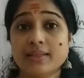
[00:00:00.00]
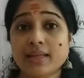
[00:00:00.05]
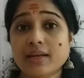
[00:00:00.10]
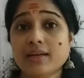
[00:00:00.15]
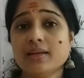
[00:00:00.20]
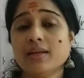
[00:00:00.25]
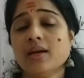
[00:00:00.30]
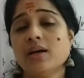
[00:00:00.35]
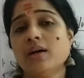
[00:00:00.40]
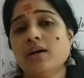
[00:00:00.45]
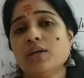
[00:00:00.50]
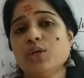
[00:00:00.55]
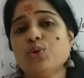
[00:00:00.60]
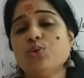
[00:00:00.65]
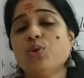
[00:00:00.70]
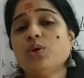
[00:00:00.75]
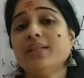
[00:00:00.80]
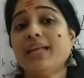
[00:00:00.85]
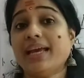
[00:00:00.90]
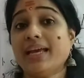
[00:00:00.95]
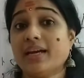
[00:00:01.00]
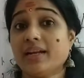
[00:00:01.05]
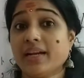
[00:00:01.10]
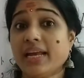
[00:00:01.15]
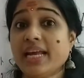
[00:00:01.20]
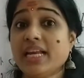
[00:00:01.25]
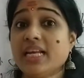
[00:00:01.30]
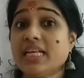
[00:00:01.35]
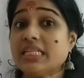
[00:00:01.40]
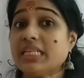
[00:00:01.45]
Then, the
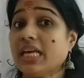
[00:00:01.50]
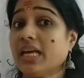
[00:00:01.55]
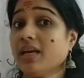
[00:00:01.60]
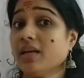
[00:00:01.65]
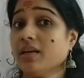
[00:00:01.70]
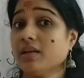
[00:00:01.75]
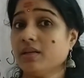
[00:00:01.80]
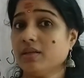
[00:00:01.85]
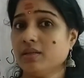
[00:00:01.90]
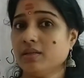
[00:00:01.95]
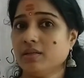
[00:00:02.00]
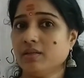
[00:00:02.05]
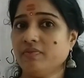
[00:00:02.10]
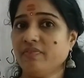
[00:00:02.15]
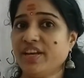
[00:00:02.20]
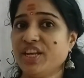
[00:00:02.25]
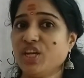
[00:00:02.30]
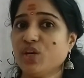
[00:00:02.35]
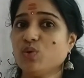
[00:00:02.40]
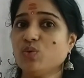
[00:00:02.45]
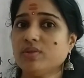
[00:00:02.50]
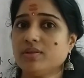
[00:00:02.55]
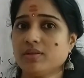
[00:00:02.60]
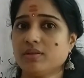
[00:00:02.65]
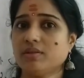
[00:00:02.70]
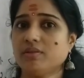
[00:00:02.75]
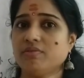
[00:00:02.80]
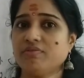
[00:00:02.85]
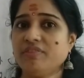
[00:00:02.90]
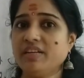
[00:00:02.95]
rain is a very
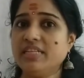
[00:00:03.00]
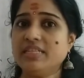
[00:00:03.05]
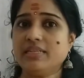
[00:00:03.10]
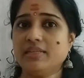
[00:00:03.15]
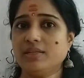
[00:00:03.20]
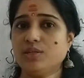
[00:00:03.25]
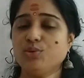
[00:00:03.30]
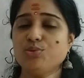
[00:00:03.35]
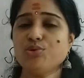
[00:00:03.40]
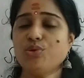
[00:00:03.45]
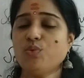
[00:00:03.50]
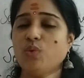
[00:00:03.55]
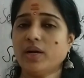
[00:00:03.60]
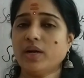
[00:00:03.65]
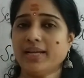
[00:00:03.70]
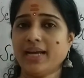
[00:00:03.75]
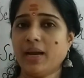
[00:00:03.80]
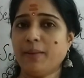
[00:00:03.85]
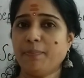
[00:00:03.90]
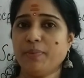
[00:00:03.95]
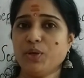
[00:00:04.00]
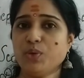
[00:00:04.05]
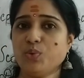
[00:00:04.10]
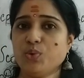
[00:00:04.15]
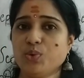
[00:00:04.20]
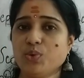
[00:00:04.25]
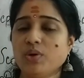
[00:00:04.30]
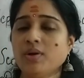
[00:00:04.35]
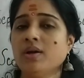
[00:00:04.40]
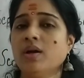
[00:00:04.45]
good filter. You know what happened,
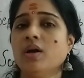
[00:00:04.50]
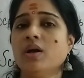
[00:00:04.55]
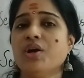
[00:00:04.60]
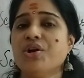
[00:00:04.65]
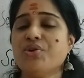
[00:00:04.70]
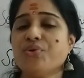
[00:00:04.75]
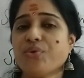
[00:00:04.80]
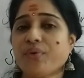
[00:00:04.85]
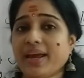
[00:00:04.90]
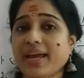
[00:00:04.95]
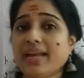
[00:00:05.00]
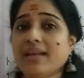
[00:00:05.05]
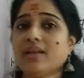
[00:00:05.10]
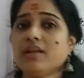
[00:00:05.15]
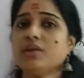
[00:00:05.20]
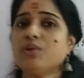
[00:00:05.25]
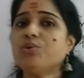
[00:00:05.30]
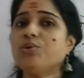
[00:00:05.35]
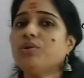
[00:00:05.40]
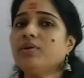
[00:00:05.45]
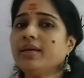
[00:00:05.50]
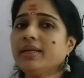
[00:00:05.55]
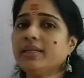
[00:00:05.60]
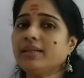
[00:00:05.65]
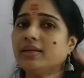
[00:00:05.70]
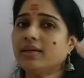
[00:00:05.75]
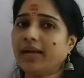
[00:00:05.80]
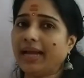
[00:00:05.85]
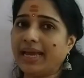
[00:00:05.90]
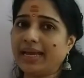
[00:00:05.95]
rain,
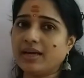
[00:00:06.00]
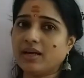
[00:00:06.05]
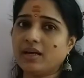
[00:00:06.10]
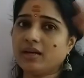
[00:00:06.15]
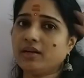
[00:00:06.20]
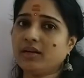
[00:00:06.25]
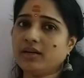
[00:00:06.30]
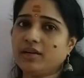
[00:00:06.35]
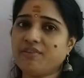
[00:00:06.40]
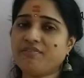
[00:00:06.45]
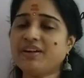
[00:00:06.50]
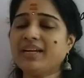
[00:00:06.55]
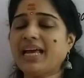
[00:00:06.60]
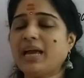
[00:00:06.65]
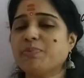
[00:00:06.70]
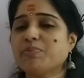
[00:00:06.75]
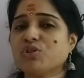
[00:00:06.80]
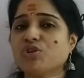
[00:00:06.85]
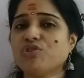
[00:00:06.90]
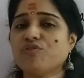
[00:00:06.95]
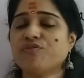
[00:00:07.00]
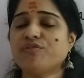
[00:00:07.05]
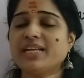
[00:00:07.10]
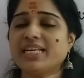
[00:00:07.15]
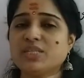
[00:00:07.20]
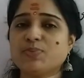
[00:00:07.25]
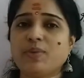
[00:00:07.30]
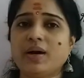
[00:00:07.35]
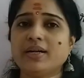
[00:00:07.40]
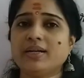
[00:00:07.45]
in the air, different types
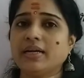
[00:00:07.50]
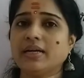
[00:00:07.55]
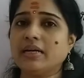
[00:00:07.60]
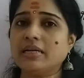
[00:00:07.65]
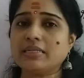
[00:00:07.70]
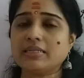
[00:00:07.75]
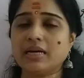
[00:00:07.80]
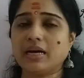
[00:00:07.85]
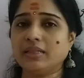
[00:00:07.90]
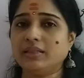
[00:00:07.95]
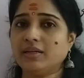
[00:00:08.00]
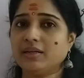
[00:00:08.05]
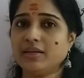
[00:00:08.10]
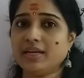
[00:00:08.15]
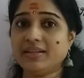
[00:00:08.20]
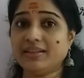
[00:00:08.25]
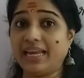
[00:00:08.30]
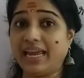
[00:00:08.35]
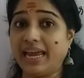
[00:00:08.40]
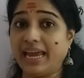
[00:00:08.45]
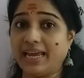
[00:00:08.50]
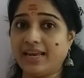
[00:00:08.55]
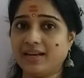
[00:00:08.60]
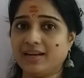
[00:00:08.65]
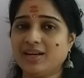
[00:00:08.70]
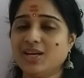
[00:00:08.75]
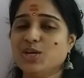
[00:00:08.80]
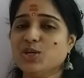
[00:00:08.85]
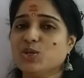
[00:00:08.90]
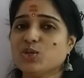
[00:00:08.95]
of dust particles are there in the
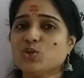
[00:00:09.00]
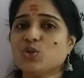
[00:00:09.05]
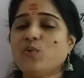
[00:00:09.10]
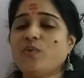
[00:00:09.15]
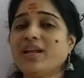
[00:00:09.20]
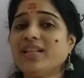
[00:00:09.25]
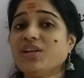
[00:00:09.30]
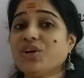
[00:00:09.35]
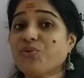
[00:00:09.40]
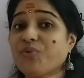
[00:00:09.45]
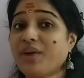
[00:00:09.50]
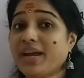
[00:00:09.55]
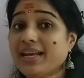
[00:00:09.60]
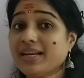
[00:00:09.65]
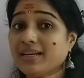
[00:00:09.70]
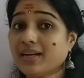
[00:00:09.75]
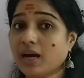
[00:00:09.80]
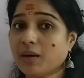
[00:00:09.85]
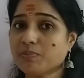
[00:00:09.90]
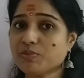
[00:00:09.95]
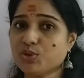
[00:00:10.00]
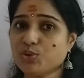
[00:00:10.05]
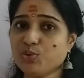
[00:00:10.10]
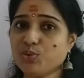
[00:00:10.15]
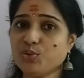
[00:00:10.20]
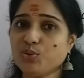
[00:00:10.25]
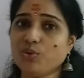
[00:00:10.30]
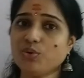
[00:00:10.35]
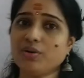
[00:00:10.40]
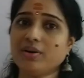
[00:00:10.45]
air. So when the rain comes,
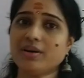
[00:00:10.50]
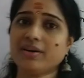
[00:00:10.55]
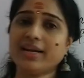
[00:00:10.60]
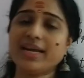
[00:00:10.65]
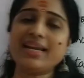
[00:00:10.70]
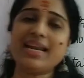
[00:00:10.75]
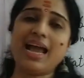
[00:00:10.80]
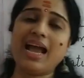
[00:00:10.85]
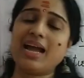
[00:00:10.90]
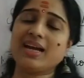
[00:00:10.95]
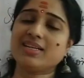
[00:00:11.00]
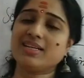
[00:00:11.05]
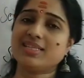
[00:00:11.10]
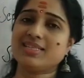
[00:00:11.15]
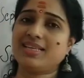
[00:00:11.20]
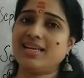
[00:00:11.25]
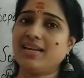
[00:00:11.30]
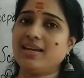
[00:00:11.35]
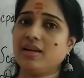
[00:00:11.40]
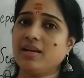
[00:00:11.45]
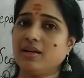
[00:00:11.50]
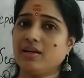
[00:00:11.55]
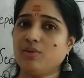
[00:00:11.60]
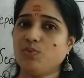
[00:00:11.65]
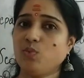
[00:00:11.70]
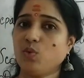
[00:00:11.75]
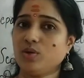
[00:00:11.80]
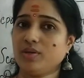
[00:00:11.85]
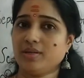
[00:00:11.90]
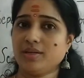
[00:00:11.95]
rain acts as an
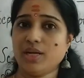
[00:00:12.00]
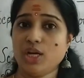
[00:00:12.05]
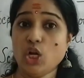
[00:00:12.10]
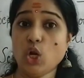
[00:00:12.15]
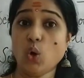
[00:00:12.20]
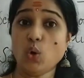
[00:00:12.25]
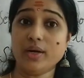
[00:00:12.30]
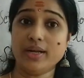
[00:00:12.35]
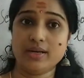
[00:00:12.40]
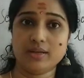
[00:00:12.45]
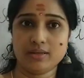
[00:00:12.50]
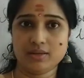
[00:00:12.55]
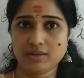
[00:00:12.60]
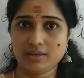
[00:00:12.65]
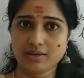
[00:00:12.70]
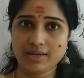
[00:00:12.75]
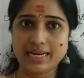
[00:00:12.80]
loader.